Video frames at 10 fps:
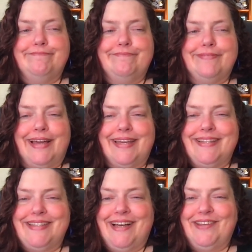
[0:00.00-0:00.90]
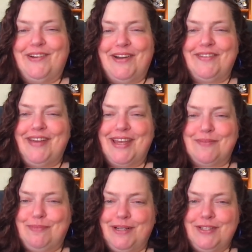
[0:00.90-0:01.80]
I can tell you I've had a
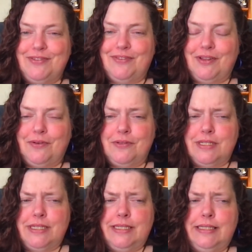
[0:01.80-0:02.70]
bunch of those.